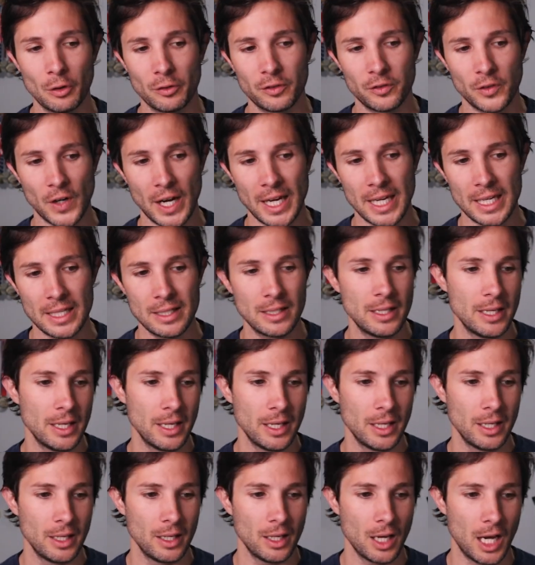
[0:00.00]
fight
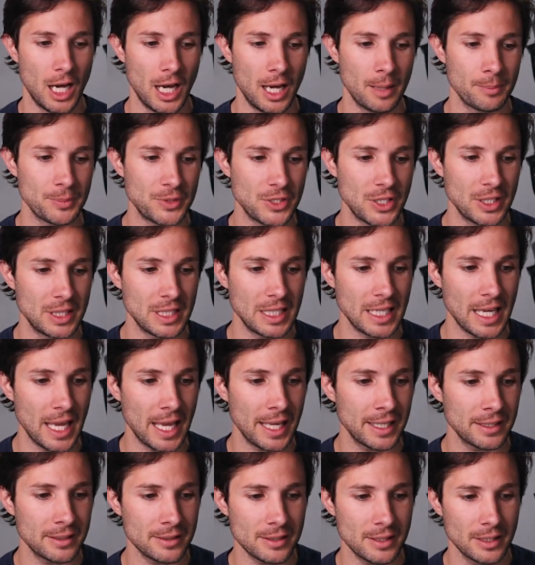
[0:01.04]
um, to the
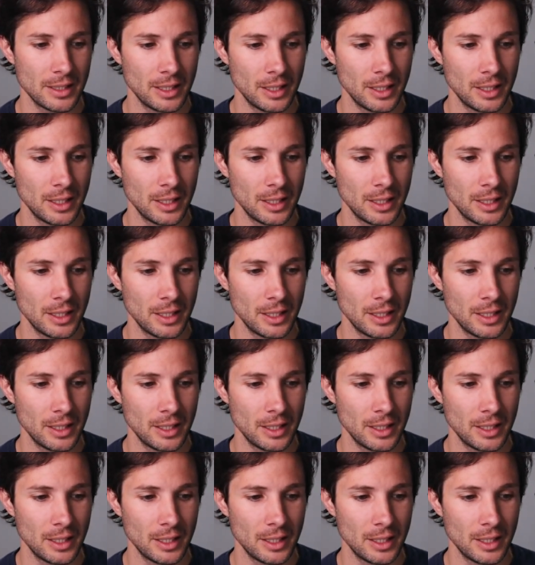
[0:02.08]
end.